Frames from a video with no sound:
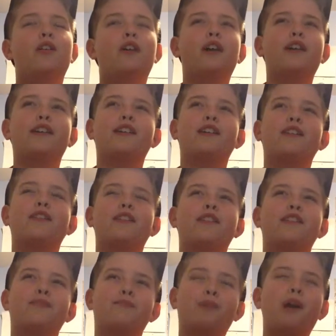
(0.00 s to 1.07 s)
Like,
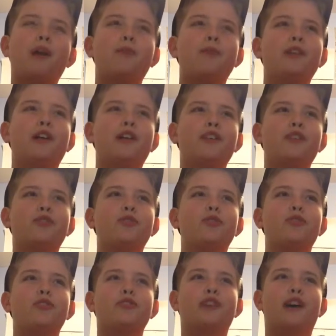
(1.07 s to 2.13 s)
it's probably not as
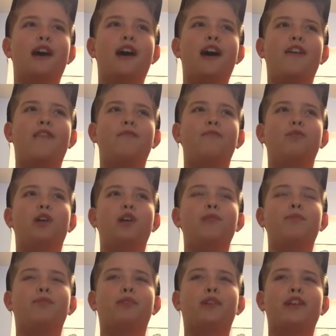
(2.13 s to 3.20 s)
good as the
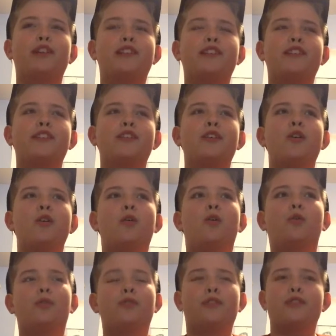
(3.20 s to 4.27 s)
Half-Blood Prince,
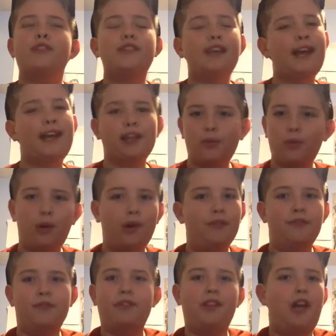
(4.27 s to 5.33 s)
or the second
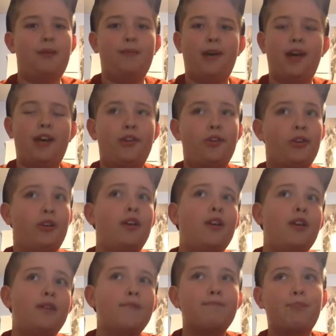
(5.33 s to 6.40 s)
one for that matter,
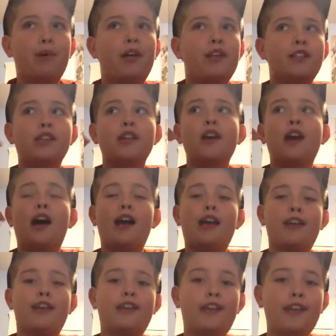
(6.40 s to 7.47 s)
but
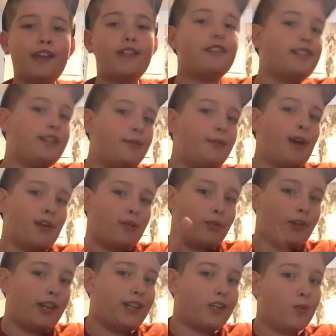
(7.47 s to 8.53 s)
I can see why
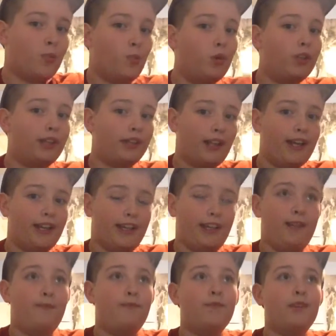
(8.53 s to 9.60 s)
critics wouldn't like
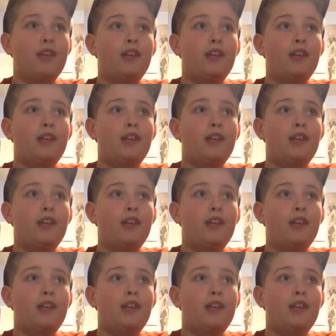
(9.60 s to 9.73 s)
it,